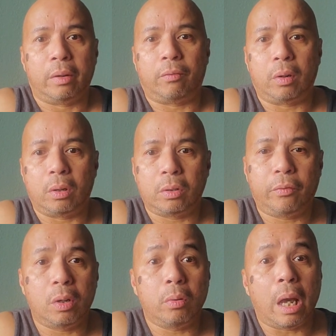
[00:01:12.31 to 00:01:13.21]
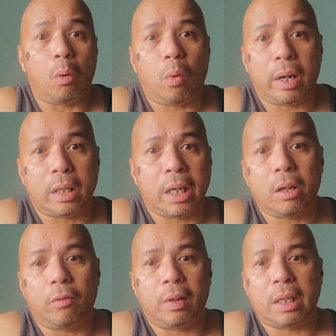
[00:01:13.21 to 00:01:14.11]
For those of you that want to take
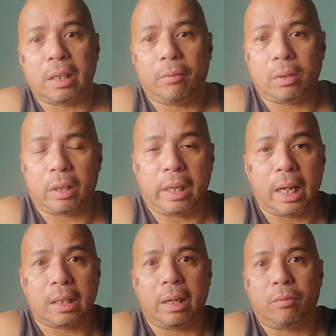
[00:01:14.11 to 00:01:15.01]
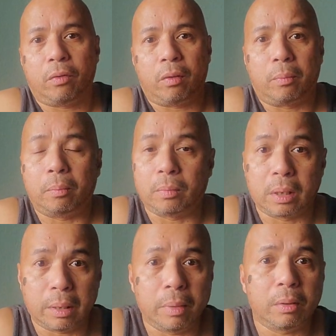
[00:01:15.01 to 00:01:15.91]
your fitness level to the next level from
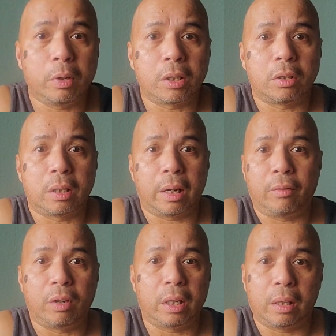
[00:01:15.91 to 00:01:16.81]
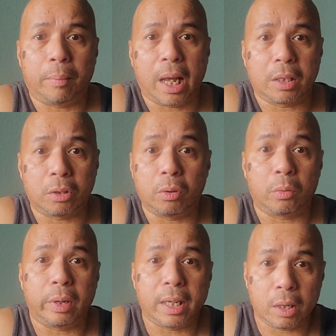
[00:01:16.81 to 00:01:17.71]
some of the research that I've done in the past 2 or
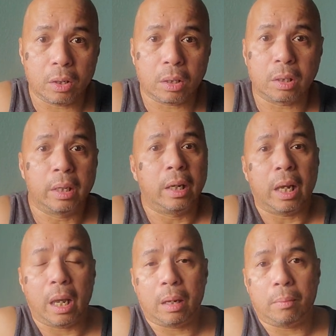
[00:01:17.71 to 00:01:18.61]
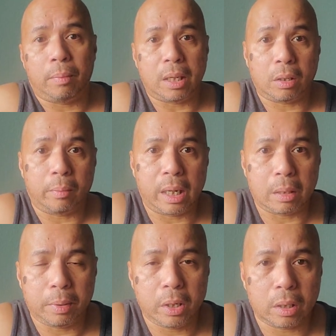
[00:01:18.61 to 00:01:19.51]
3 years, and based on my
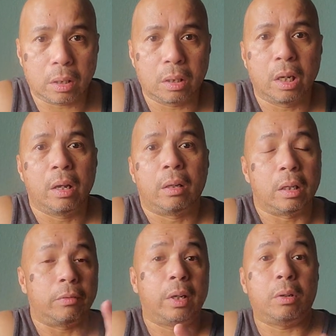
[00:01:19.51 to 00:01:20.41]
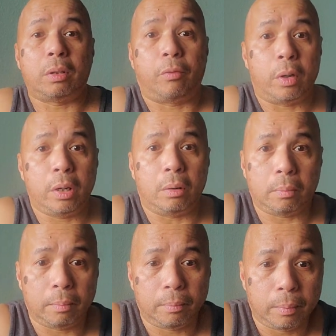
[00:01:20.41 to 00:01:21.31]
experience, this video is for you.
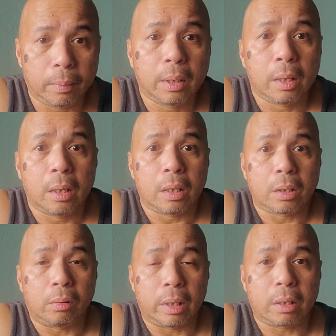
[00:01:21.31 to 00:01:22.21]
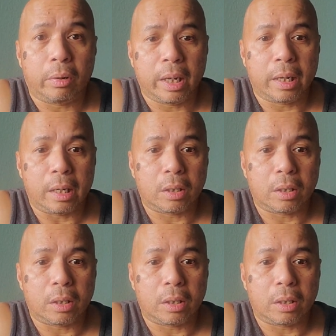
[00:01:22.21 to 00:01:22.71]
So let's go ahead and get